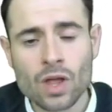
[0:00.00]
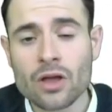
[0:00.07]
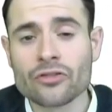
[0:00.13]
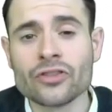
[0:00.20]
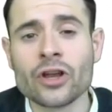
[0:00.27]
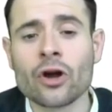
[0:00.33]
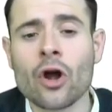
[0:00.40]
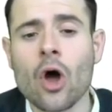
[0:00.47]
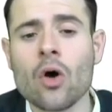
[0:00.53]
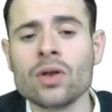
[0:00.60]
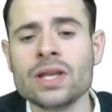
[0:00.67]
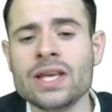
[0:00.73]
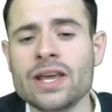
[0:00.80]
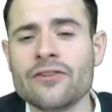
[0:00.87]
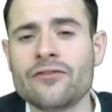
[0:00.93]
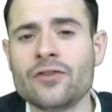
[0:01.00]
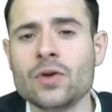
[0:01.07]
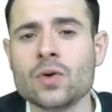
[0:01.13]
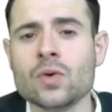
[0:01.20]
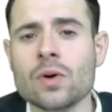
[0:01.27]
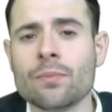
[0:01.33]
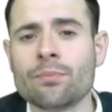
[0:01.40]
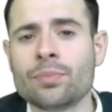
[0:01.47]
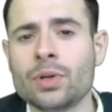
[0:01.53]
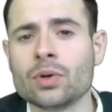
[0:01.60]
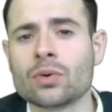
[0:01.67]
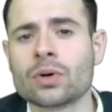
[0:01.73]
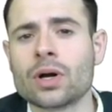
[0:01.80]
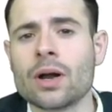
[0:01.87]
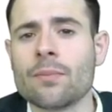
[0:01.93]
There are only a few
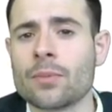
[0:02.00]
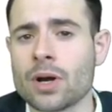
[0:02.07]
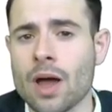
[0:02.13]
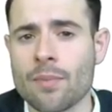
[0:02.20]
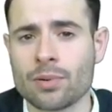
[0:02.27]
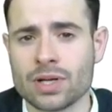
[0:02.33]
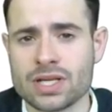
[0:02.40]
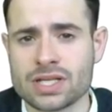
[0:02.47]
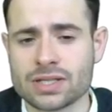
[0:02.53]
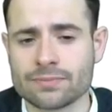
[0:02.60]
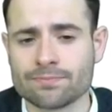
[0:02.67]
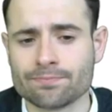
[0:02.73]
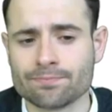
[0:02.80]
pure monopolies.